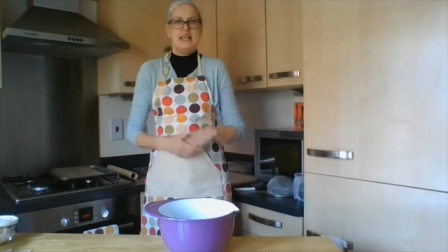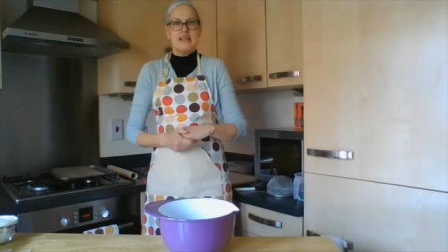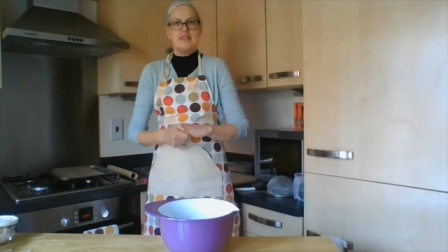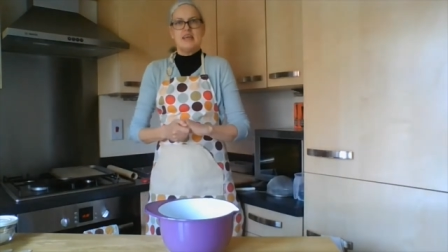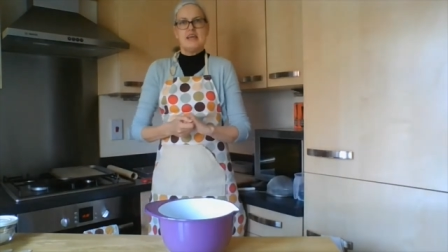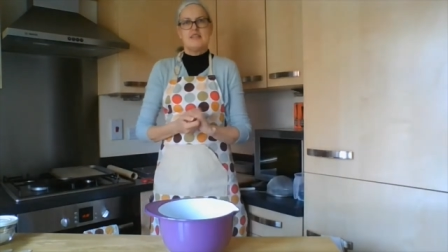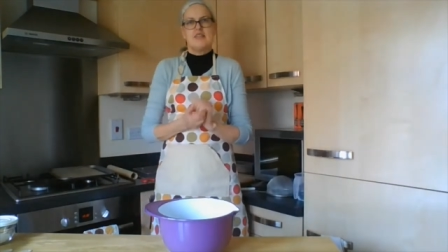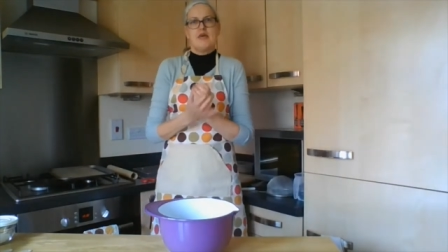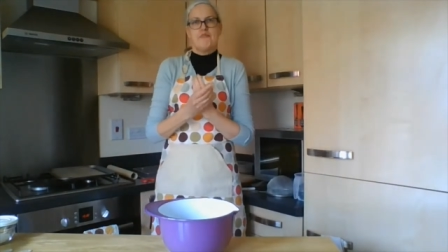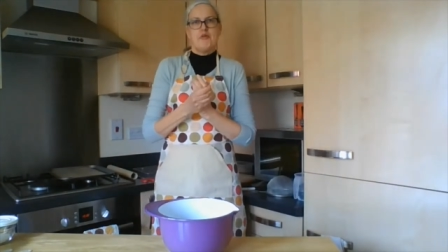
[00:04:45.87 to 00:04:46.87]
let's get
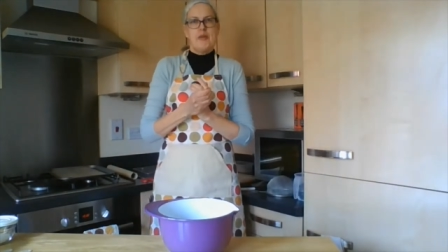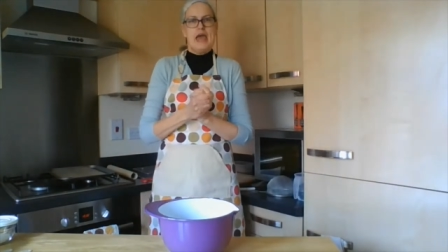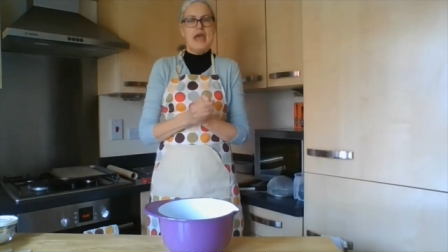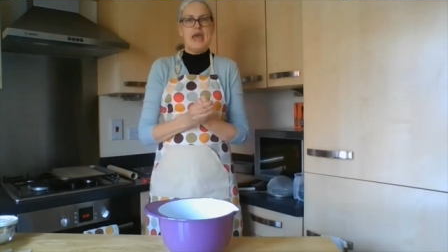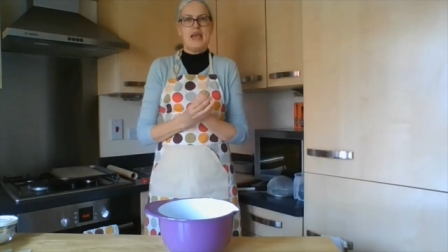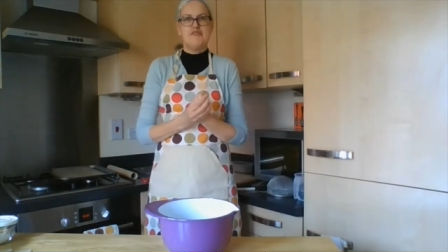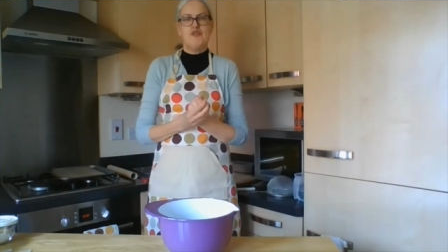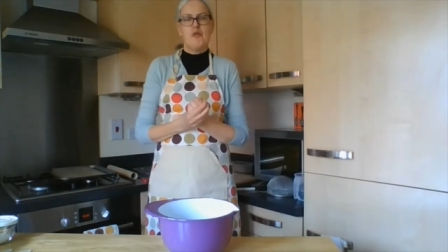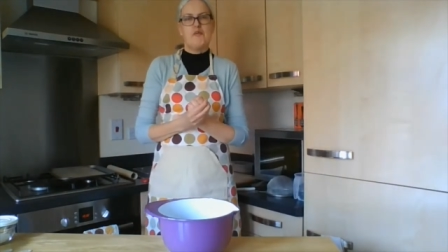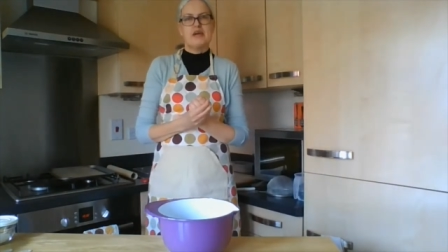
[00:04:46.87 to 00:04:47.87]
prepared
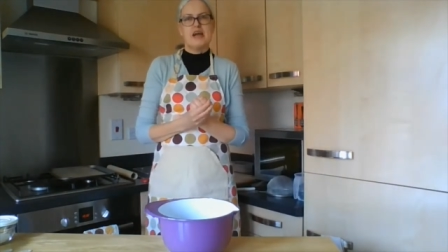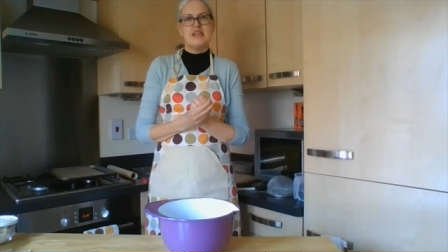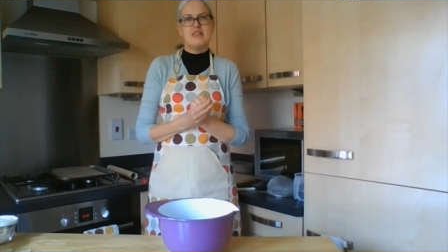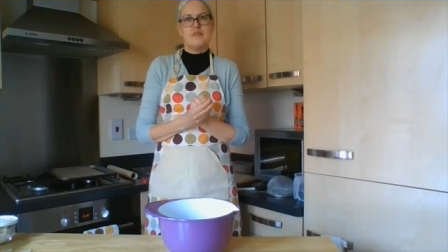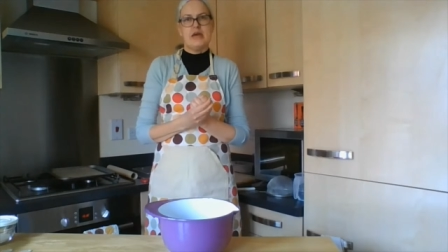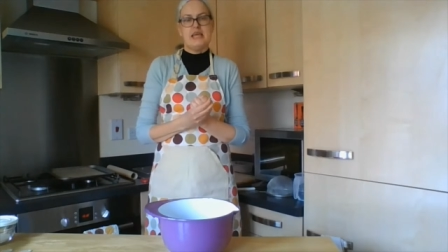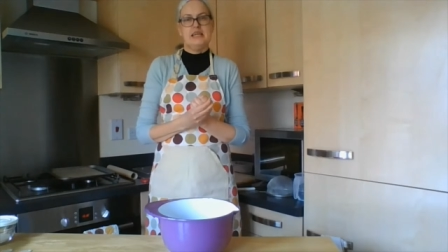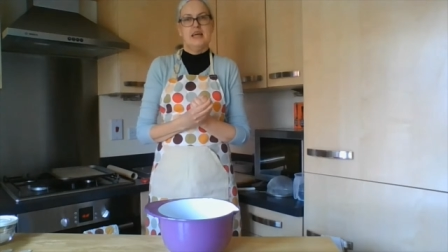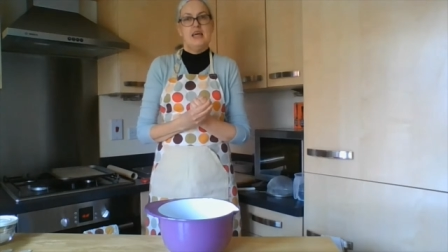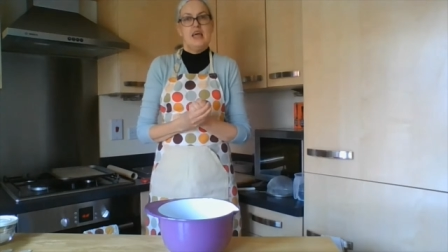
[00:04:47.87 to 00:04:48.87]
for what we're going to make.
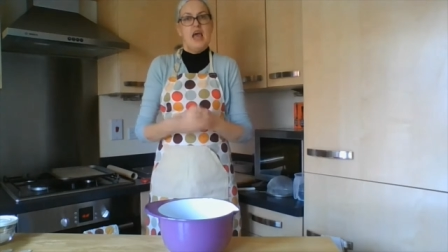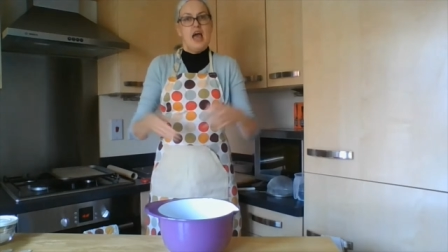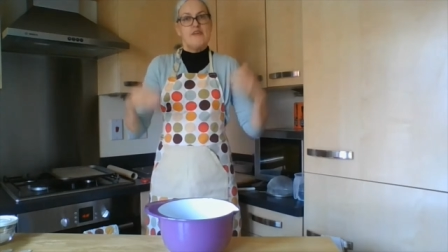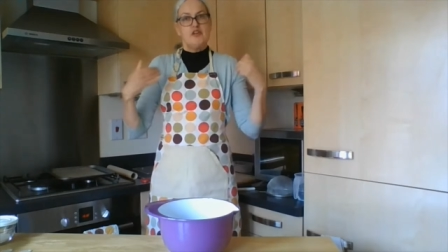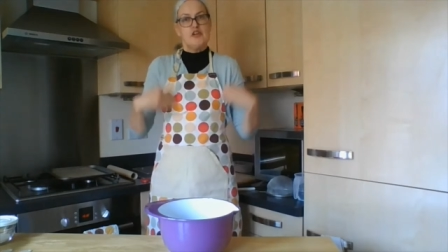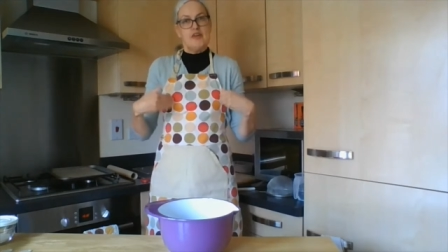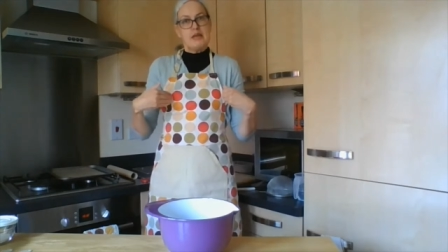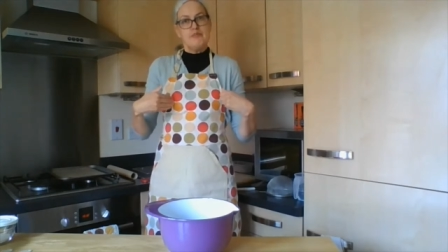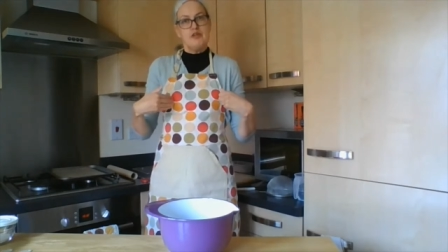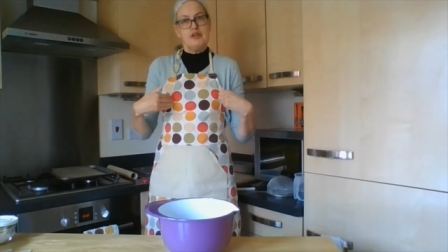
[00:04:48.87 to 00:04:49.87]
Have you got your
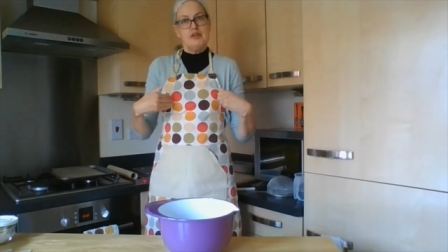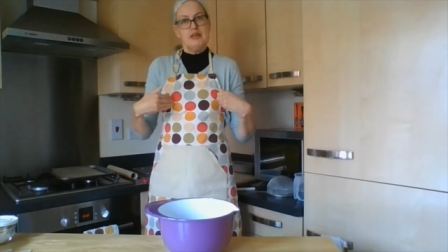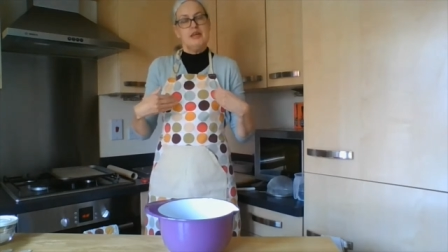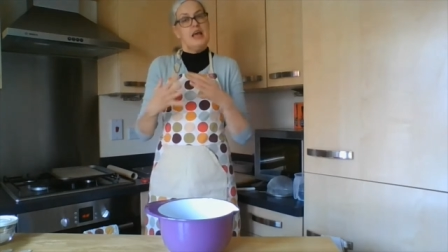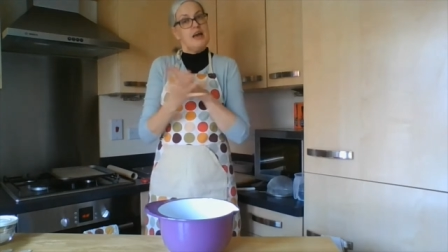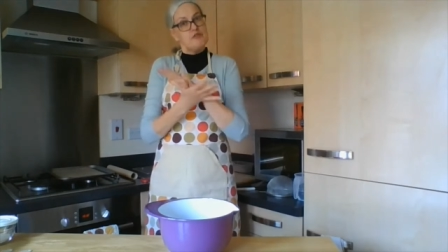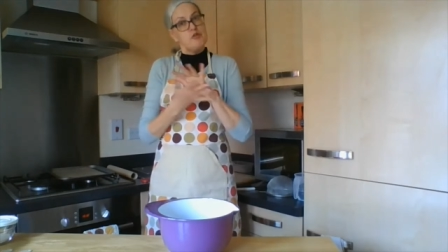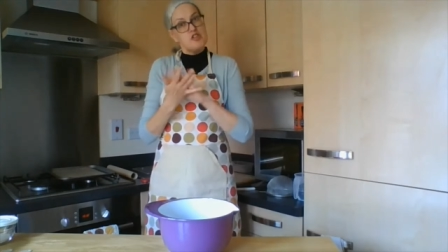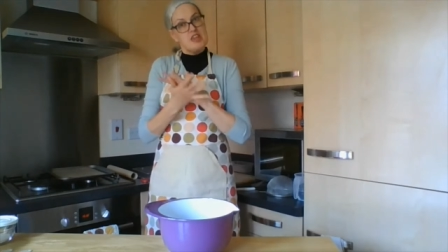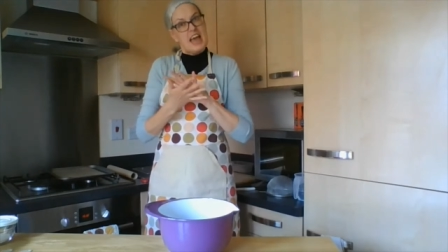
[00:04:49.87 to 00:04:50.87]
apron? Have you
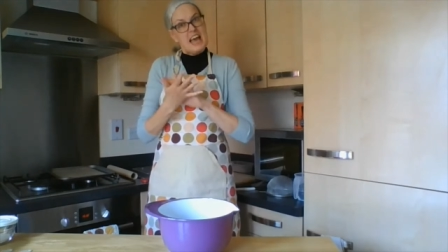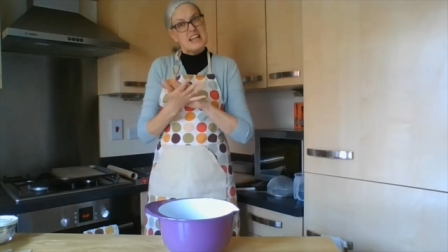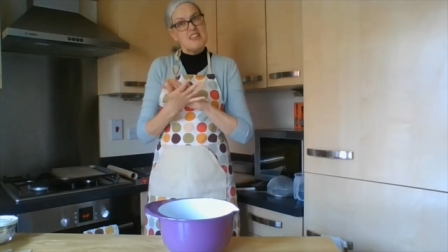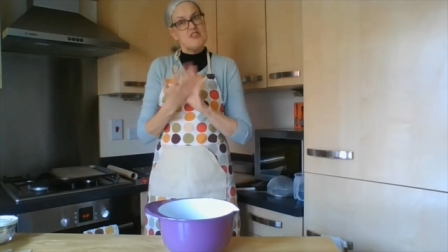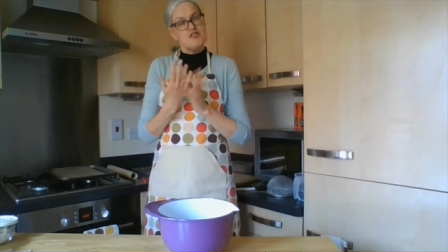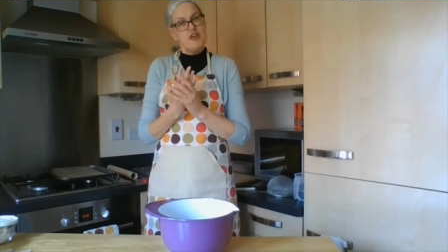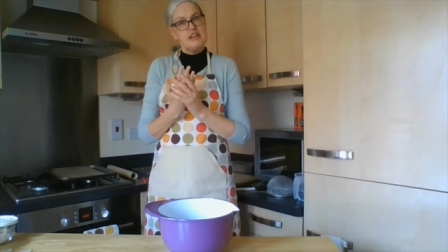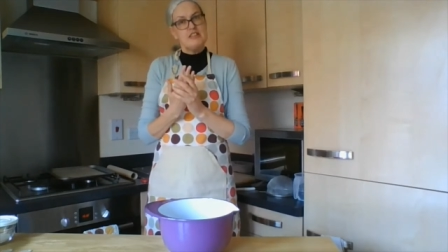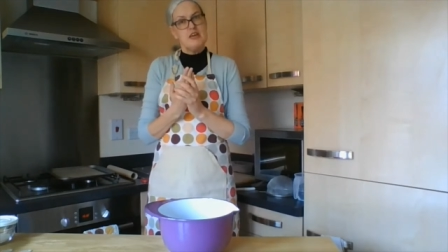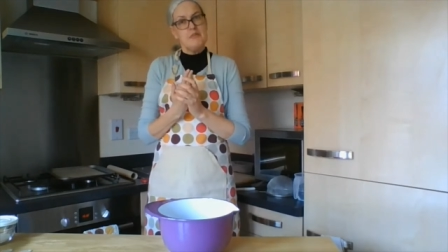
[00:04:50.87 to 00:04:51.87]
washed your hands and
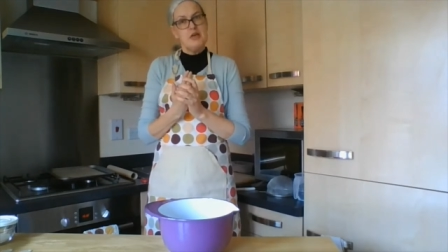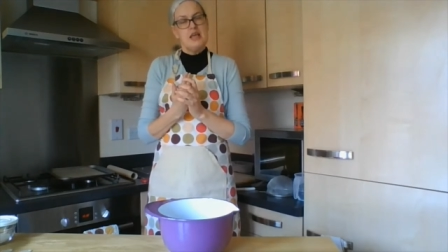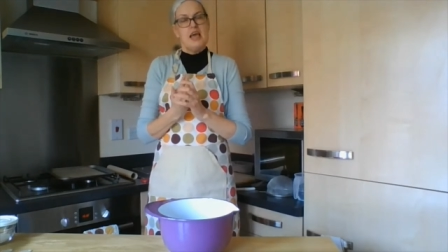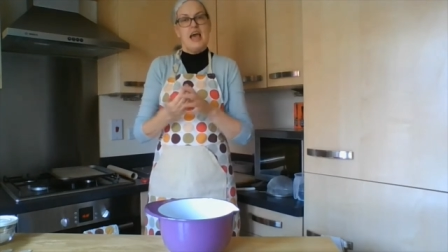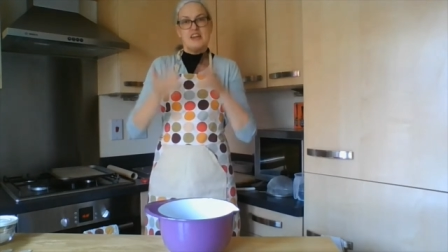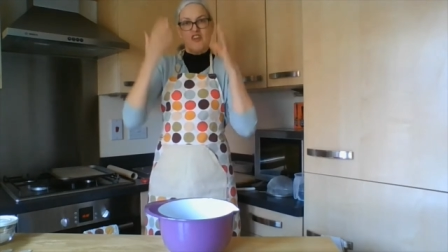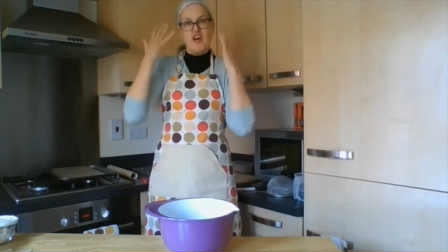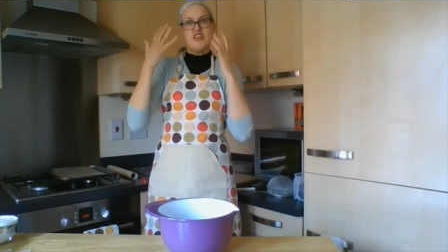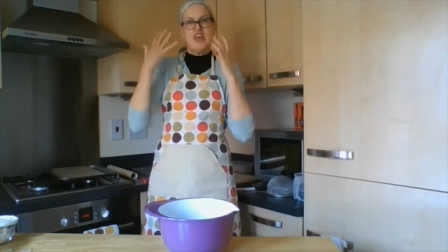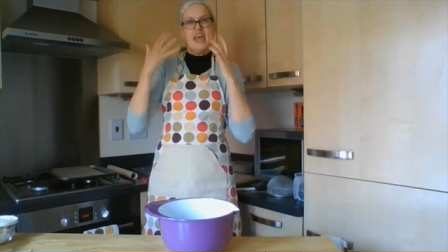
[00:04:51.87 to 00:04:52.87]
dried them? And
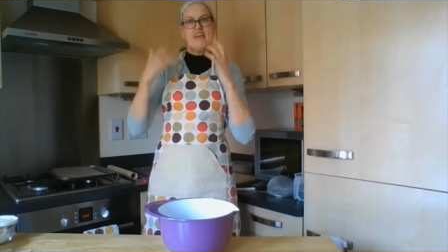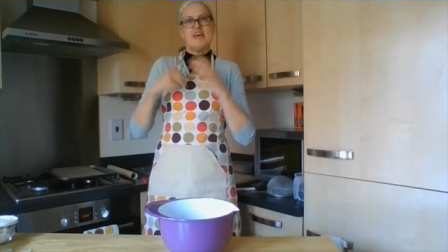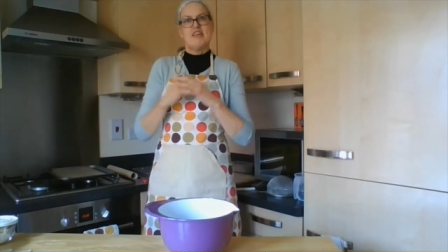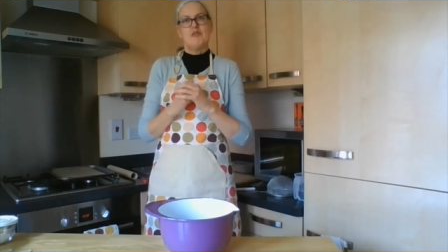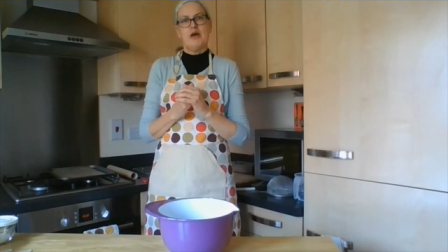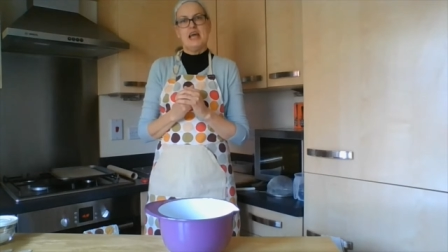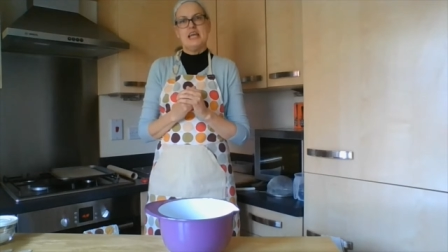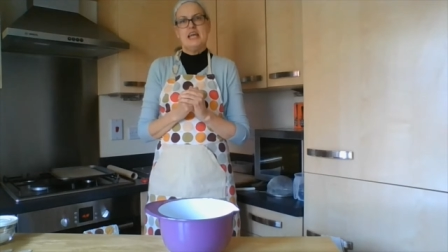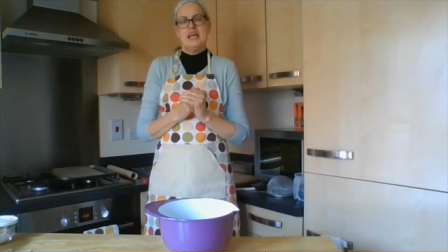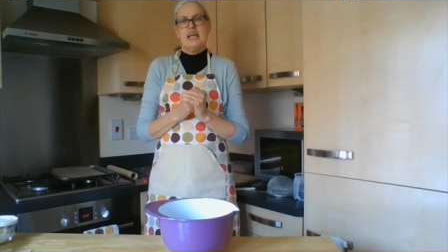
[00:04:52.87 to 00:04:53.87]
tied your hair out of the
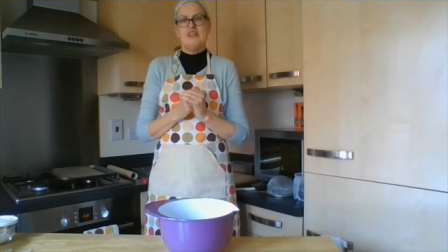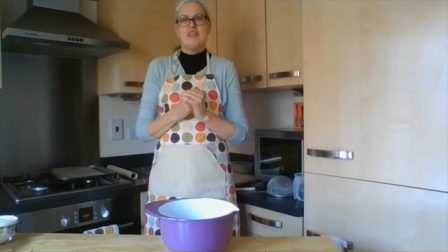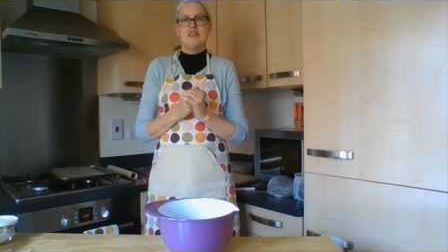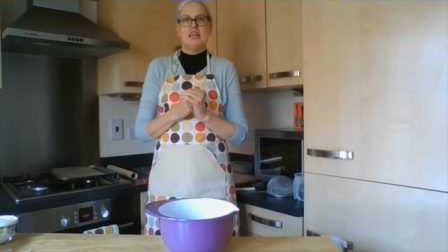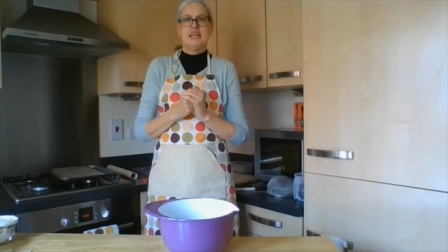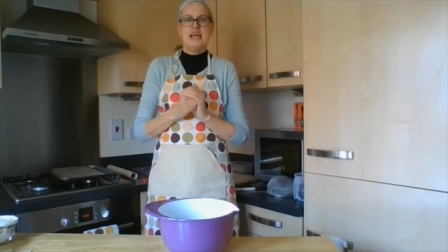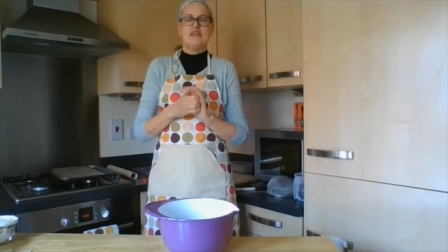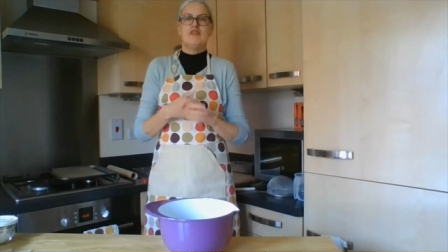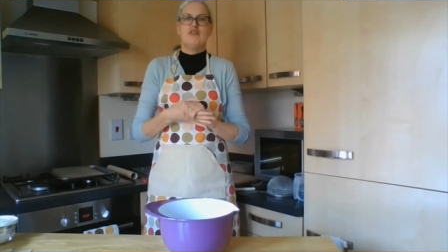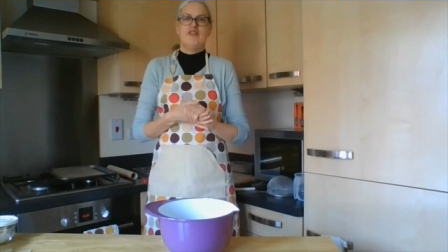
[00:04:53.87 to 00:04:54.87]
way if it's going to get
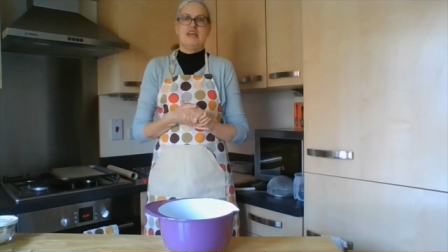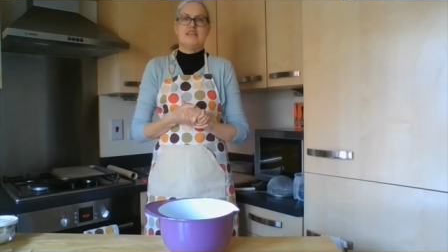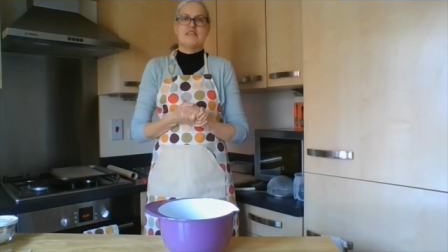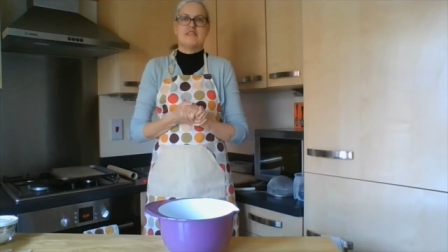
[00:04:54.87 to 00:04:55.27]
in your face.